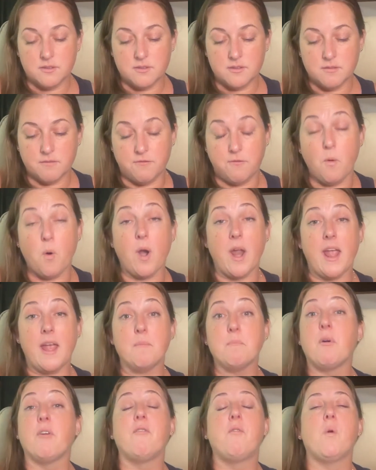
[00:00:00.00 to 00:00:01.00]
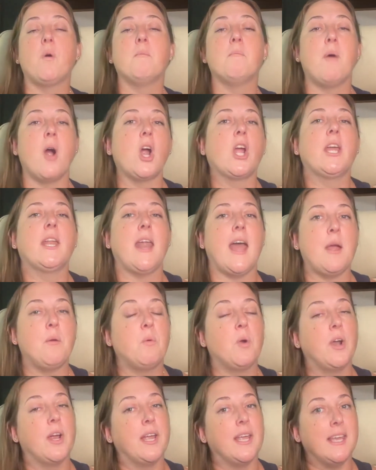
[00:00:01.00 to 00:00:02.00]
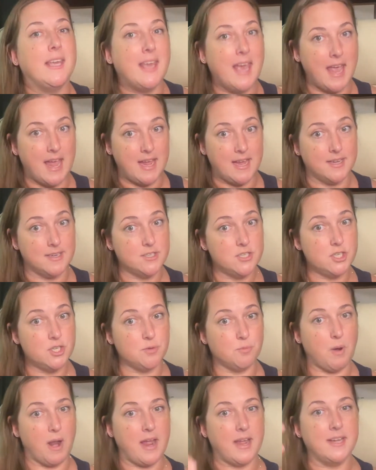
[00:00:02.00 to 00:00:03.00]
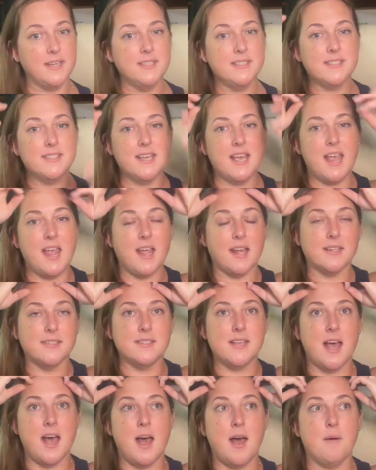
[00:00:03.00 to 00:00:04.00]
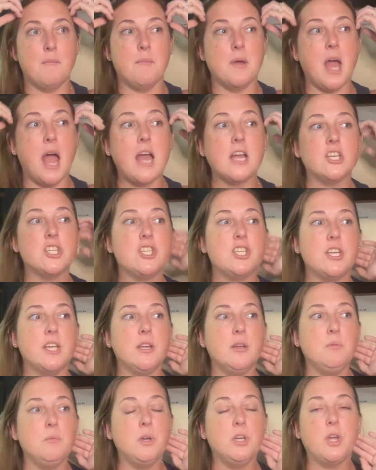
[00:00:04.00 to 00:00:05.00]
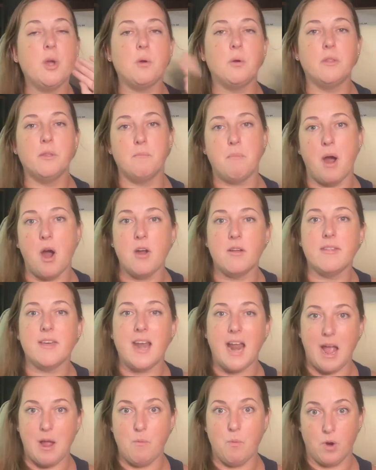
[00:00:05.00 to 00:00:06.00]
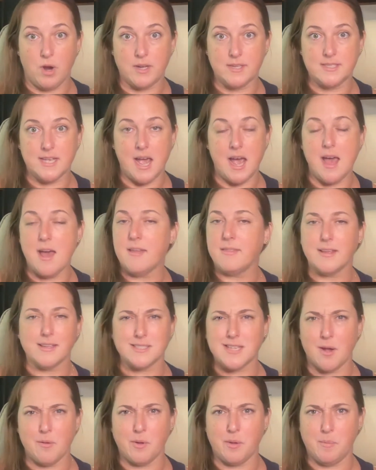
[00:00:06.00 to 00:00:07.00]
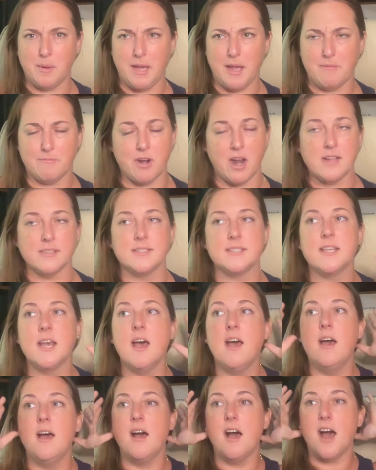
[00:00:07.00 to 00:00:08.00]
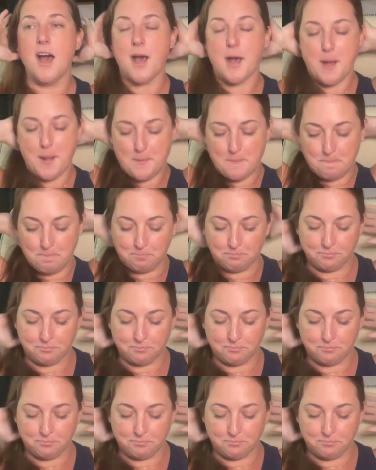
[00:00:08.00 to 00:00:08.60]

for it before Mark and I were engaged, right? And she would go to the bar that I worked at, and that's how we became friends. Um,